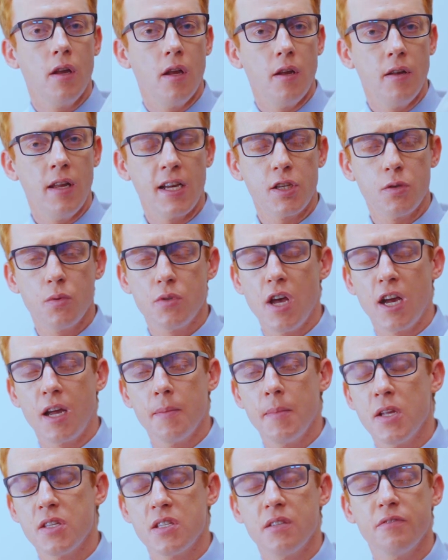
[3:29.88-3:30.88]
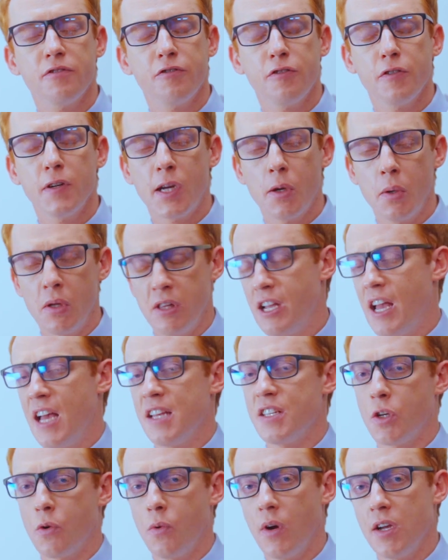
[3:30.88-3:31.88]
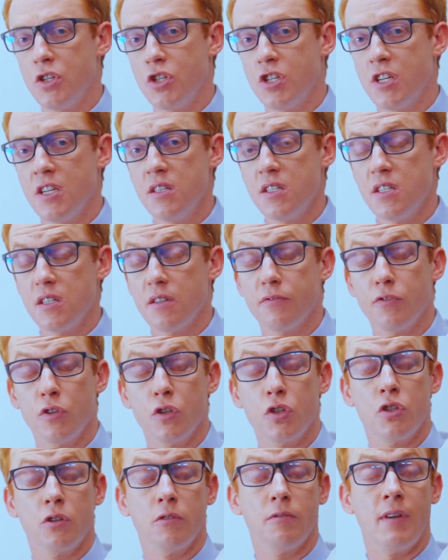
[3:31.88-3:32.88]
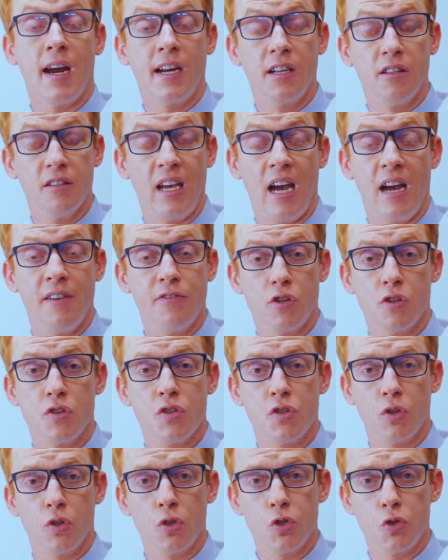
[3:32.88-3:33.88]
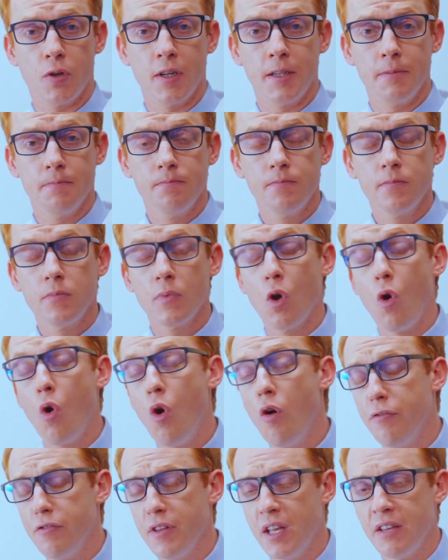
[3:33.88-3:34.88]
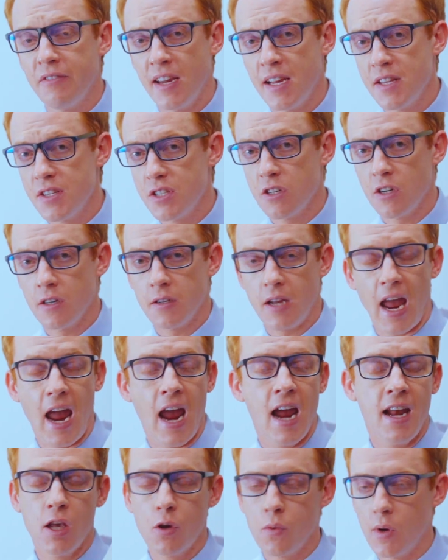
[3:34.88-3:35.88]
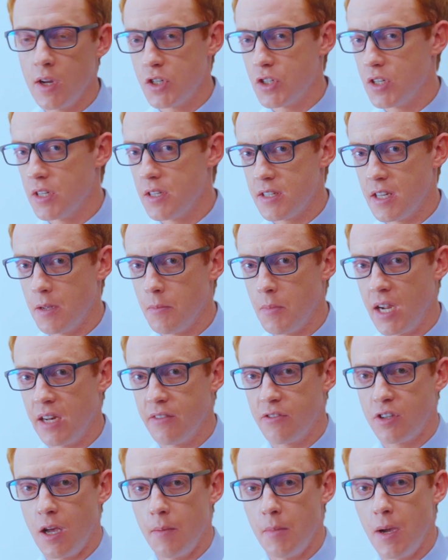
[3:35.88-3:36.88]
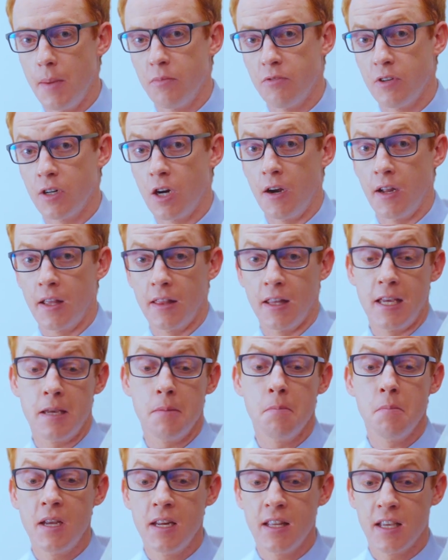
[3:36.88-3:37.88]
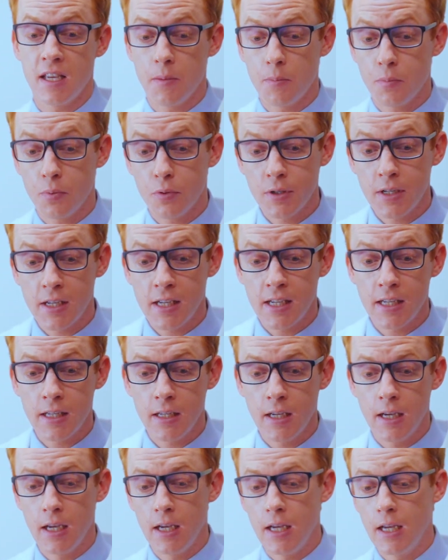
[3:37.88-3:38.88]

Next, we'll talk about some frequently asked questions for directly after surgery. Hopefully, I've answered any questions that might have come up regarding the immediate pre,